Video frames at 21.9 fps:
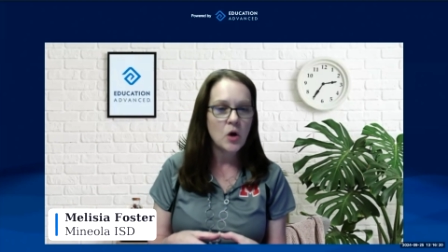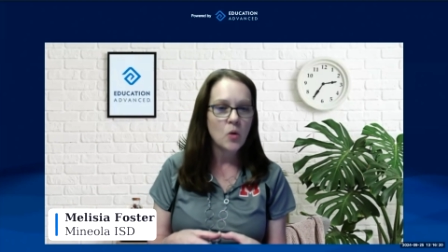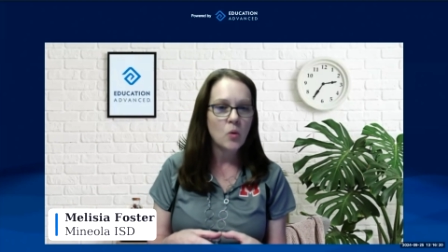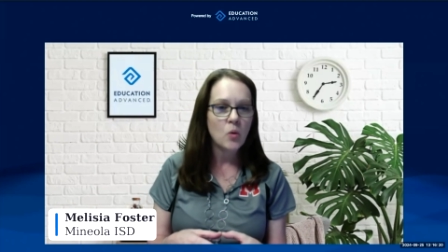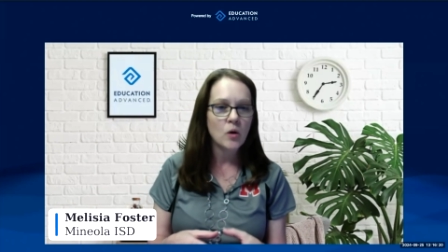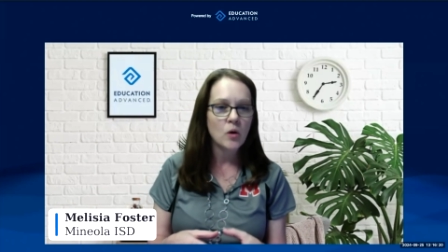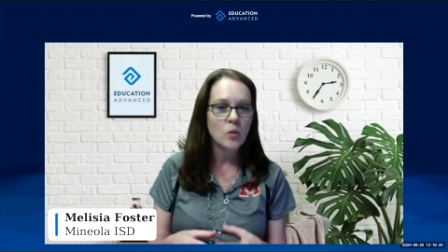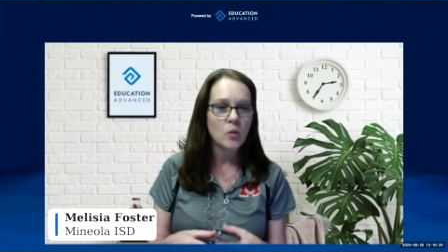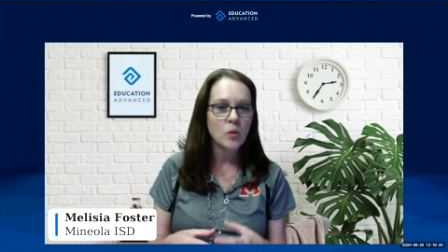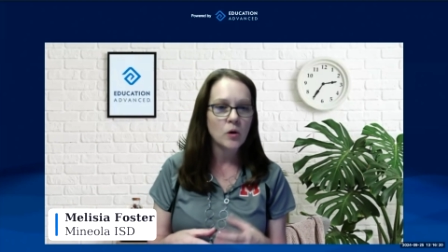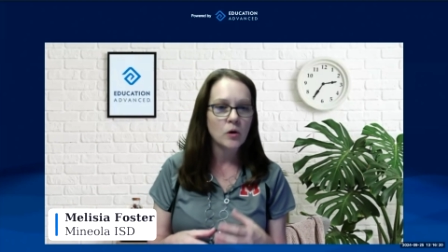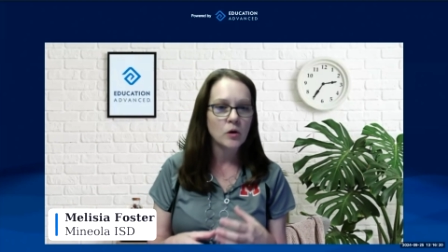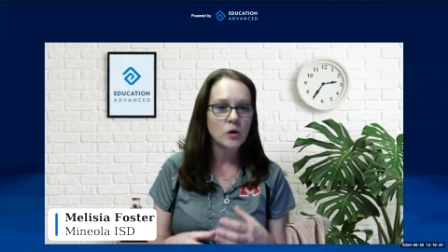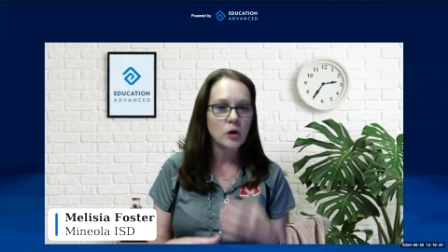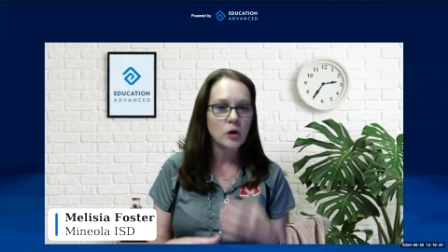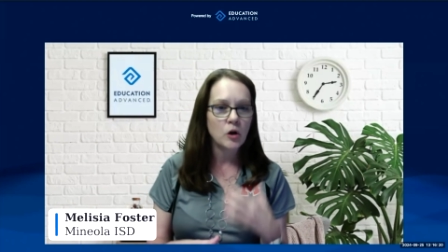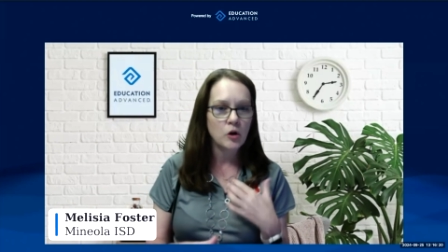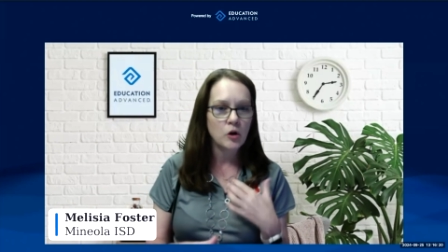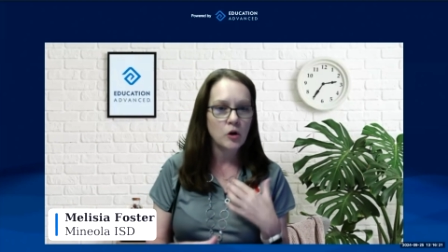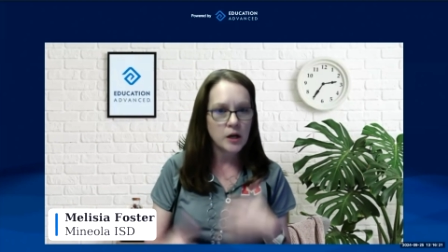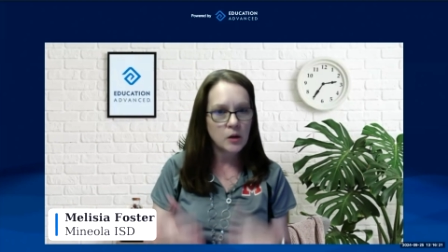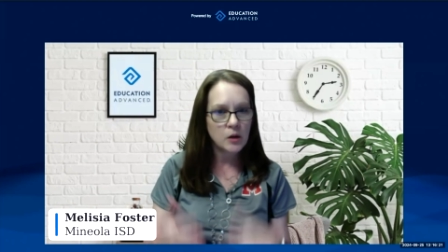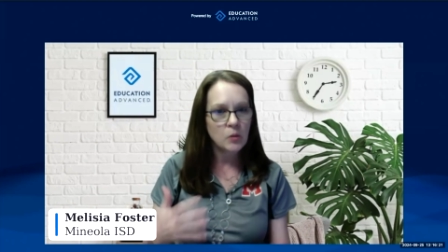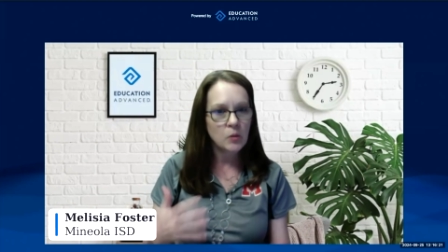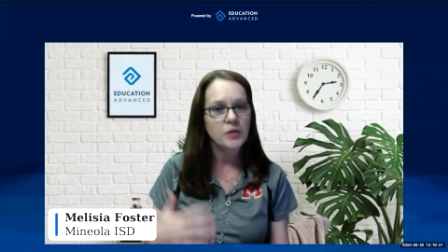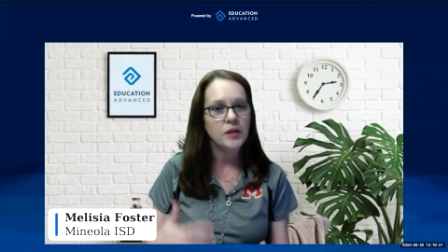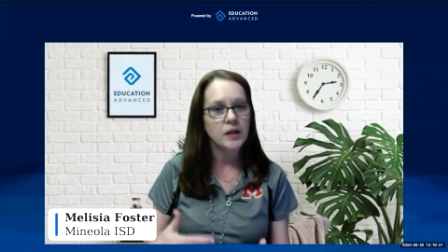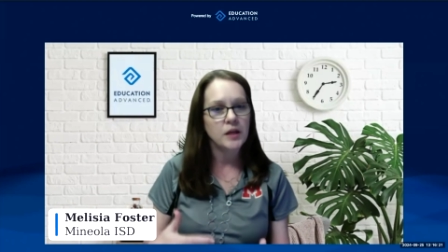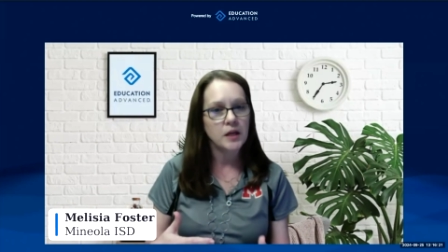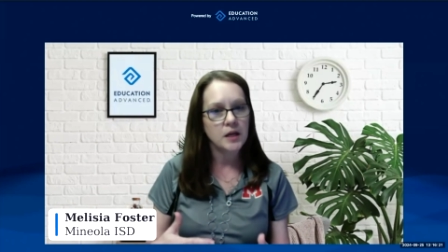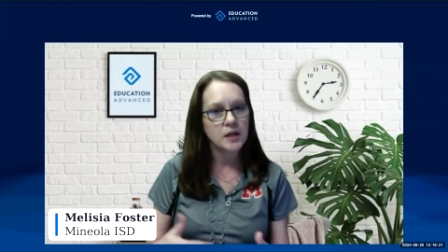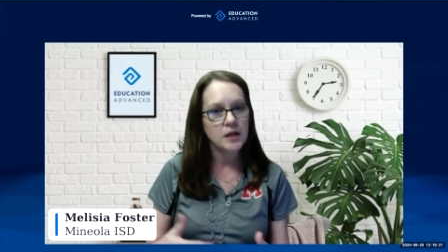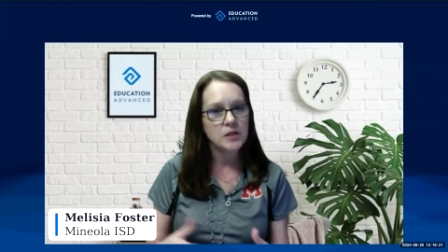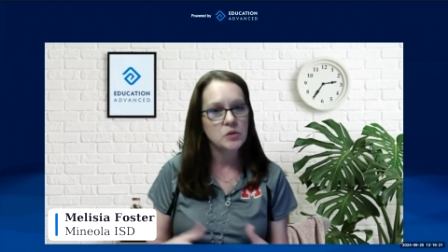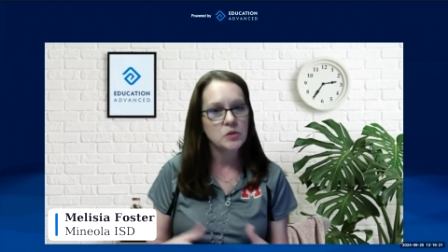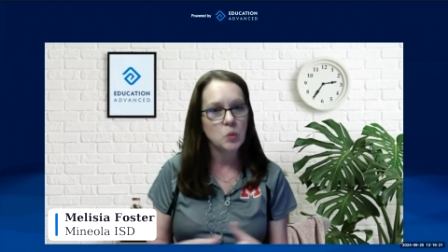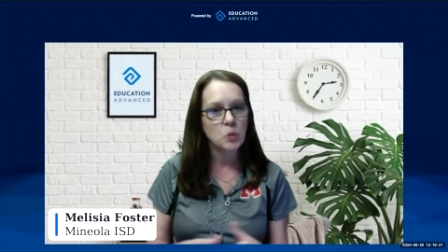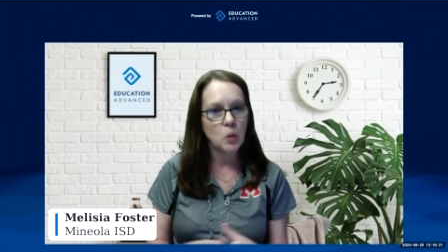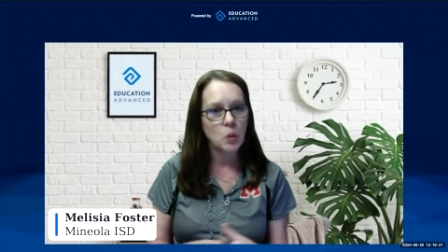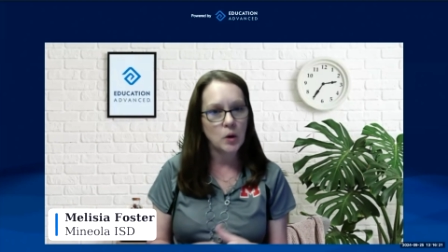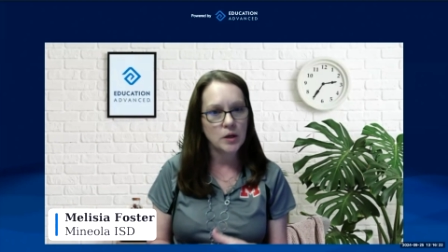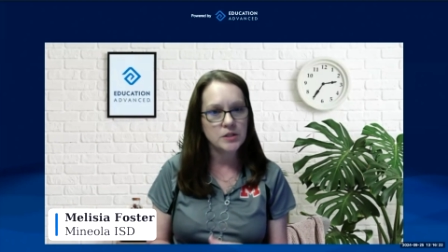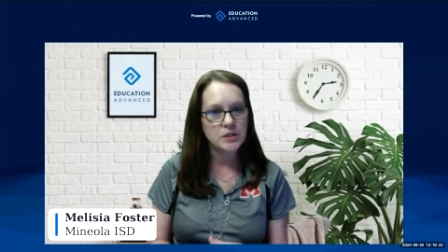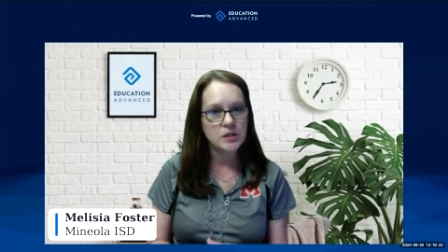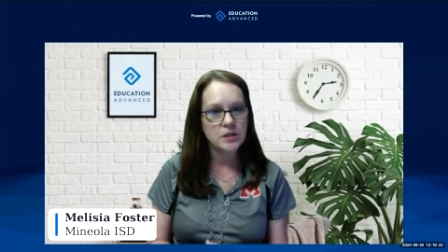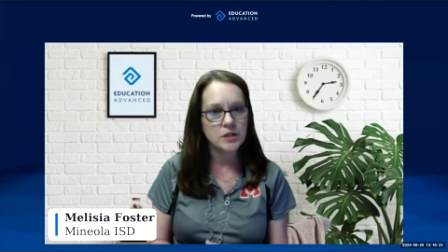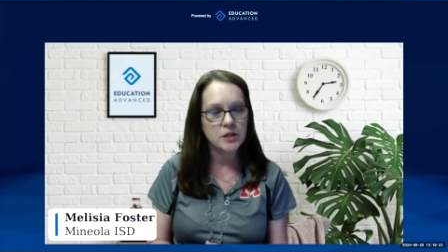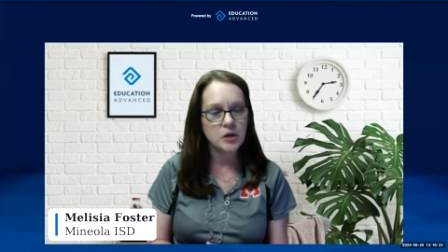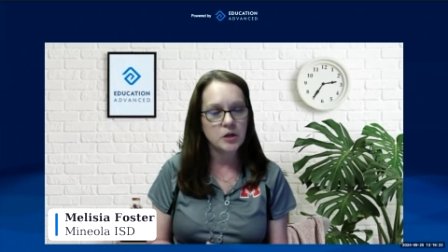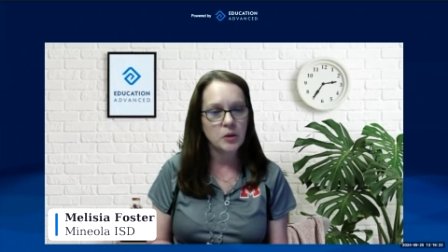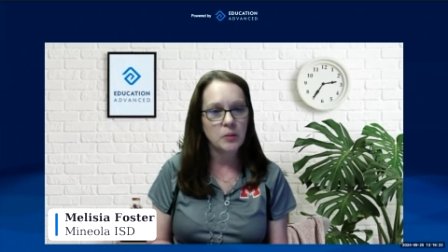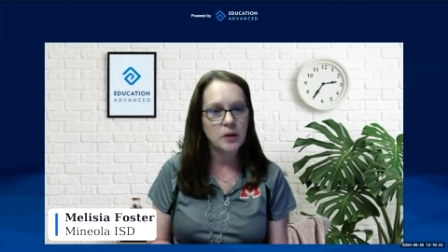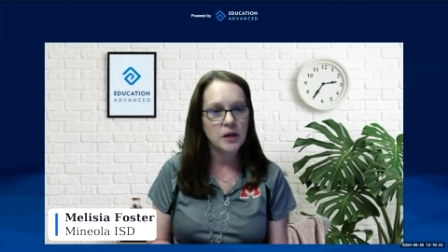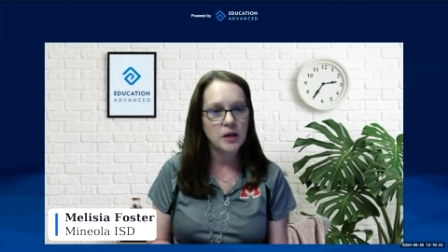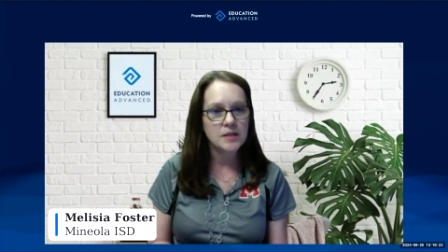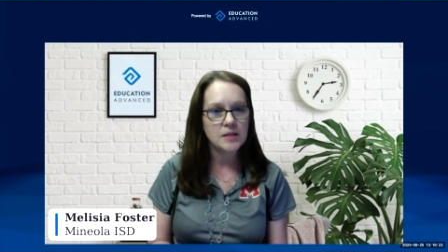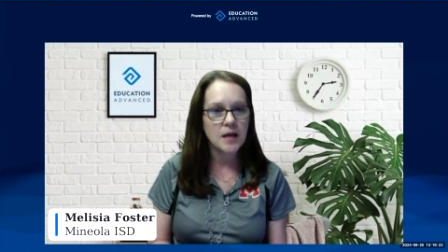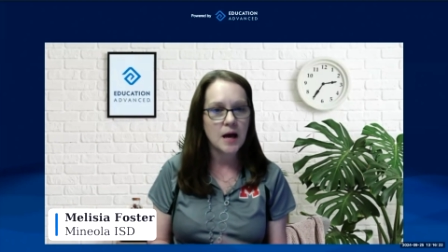where we're learning what the kids want to do because